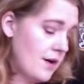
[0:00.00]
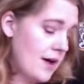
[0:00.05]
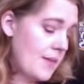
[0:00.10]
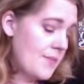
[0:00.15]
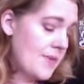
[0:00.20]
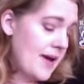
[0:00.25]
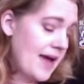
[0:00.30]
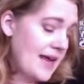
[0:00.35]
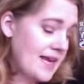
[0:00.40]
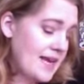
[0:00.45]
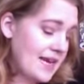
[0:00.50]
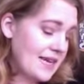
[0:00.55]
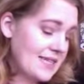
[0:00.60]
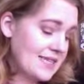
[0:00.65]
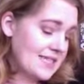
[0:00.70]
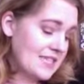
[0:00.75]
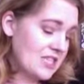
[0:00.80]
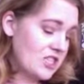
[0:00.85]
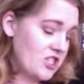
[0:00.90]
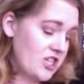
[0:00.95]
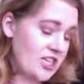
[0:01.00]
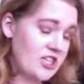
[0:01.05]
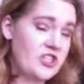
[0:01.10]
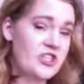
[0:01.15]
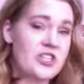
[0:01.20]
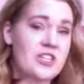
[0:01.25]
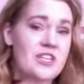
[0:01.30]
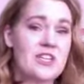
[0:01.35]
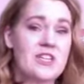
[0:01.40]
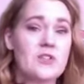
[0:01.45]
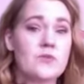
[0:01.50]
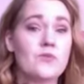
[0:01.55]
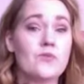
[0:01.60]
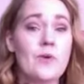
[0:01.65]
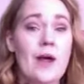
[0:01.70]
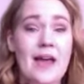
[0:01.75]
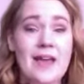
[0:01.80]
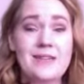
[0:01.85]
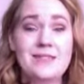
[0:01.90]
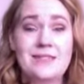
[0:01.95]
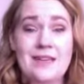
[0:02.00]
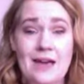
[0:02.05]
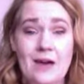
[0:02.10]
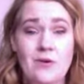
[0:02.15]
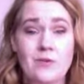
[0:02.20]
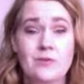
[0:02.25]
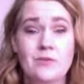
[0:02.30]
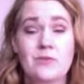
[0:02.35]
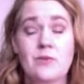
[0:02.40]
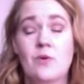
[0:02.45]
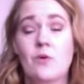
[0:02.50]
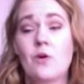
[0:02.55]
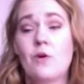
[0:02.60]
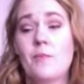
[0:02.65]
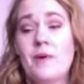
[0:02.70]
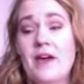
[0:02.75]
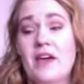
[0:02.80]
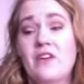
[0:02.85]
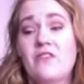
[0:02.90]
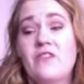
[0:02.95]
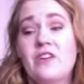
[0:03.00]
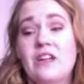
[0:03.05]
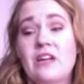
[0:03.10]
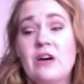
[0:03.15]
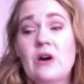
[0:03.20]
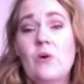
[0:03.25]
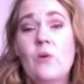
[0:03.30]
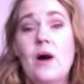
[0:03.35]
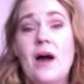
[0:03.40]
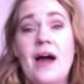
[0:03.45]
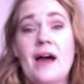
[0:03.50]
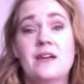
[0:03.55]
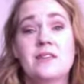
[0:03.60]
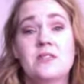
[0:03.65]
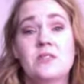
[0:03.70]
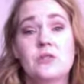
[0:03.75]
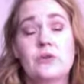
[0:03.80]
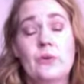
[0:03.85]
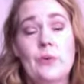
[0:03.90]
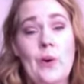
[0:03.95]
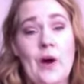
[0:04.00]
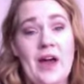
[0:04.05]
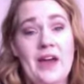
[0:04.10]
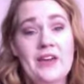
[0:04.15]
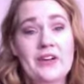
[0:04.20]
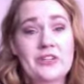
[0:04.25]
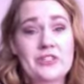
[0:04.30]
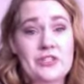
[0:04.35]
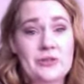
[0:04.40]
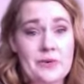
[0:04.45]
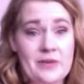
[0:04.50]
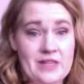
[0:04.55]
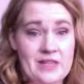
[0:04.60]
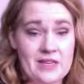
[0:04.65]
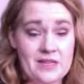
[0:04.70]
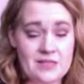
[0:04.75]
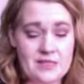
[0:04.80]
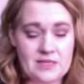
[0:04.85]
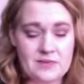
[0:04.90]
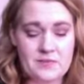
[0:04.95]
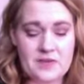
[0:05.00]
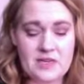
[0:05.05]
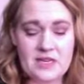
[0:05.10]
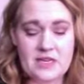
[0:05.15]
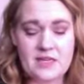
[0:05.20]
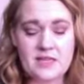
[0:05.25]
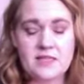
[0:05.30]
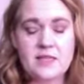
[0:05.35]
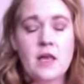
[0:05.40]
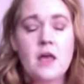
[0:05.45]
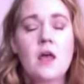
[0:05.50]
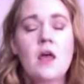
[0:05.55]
My next suggestion is write down or make a video as to why you're doing this, because